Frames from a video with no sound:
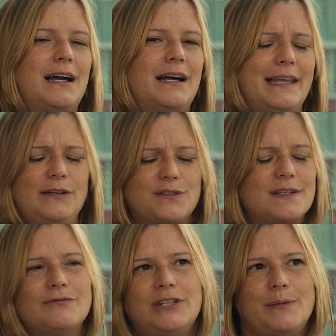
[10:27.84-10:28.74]
And they all
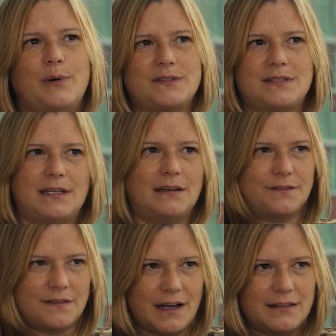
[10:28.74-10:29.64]
sound really positive.
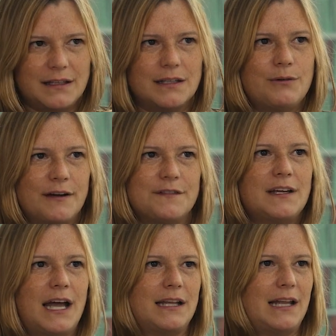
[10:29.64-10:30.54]
I think you have to
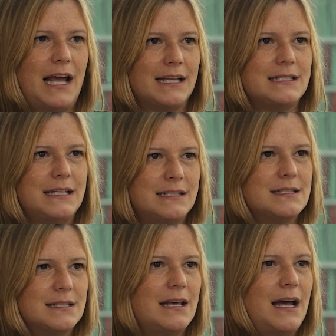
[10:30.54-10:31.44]
add
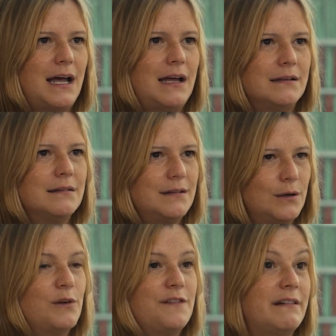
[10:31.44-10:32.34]
into there
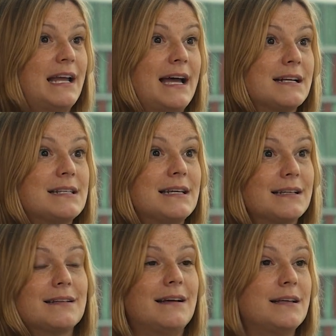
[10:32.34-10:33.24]
that we're very hectic
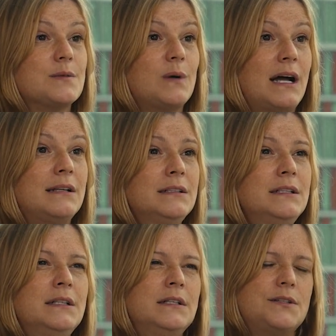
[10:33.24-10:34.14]
as well.
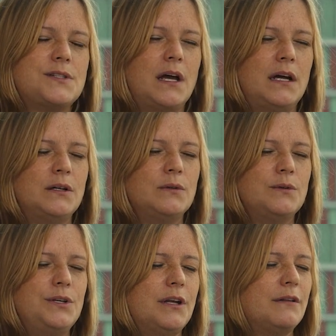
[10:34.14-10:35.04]
So,
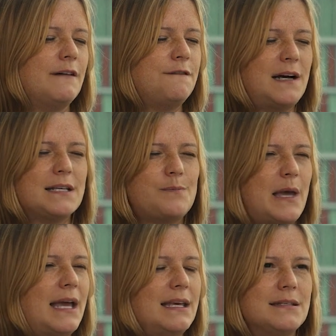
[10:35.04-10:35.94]
that
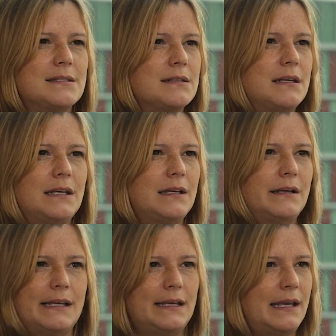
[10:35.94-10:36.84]
fast-paced
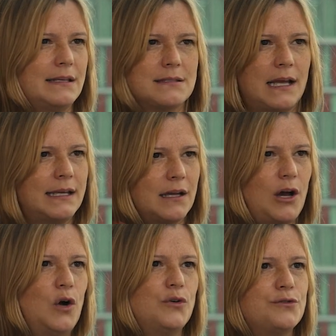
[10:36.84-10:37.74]
is like
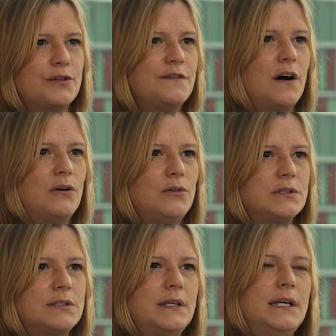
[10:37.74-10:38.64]

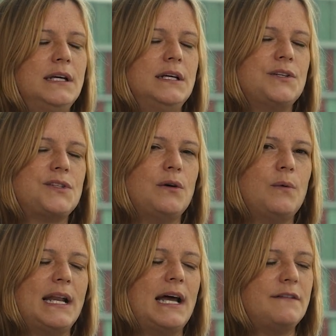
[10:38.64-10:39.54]
100-fold. So
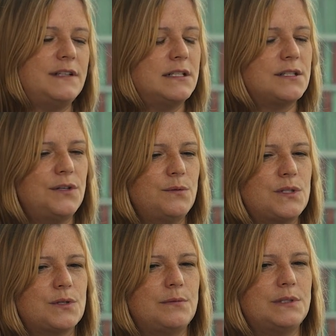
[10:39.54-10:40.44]
when I have an interview with
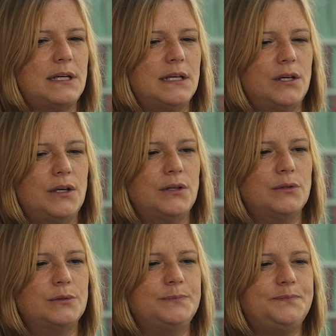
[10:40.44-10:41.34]
somebody
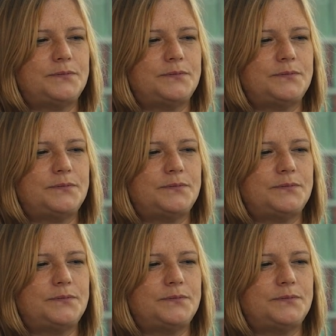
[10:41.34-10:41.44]
who,